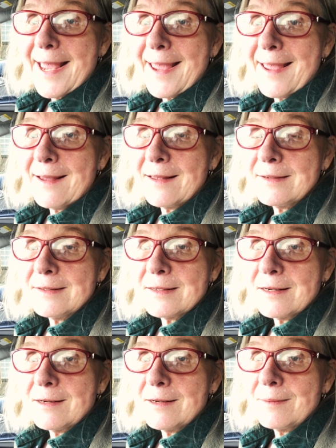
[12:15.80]
And
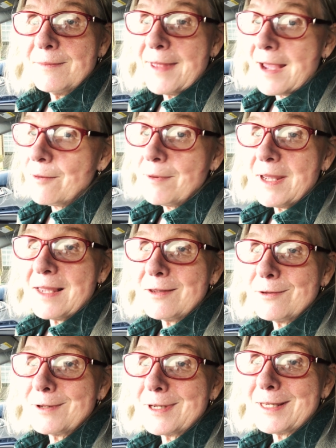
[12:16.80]
that way
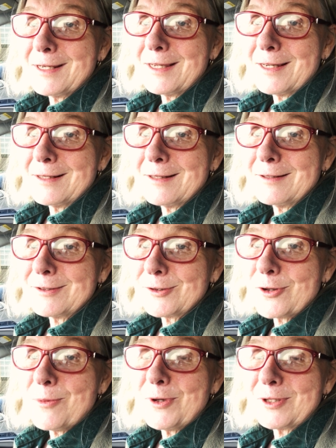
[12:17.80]
you can get
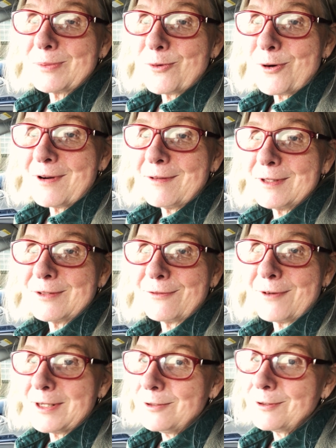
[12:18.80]
so much more of this
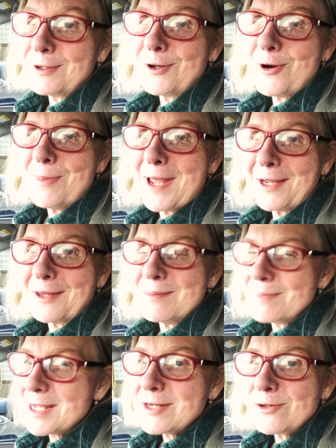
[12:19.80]
fun. You can go back
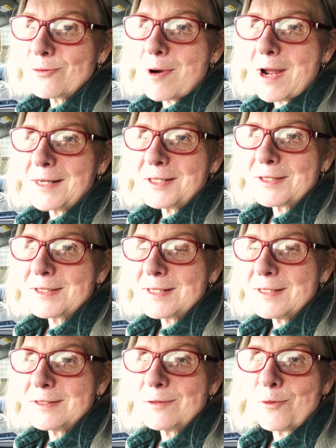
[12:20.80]
and binge watch
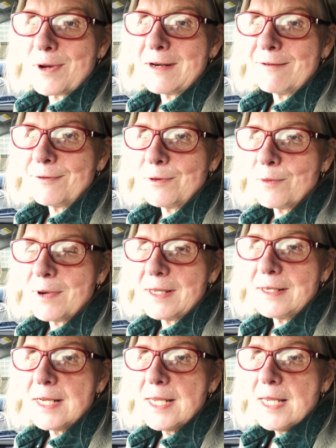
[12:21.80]
season one if you
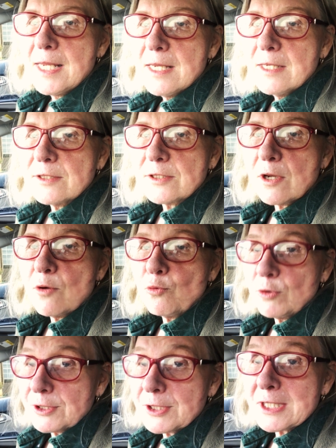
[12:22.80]
want. So
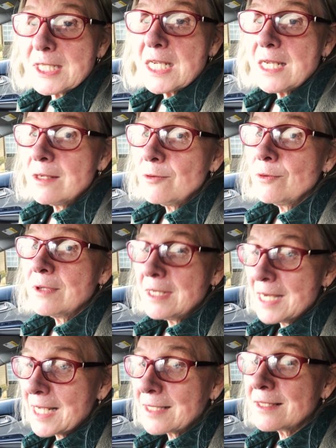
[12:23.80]
we'll see you
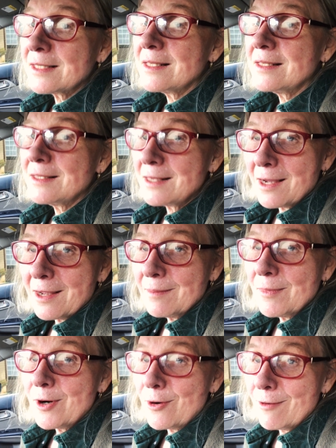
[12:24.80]
next
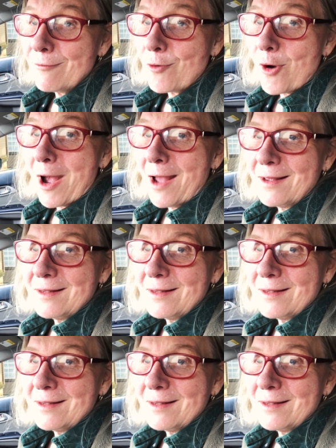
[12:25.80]
time. Au revoir.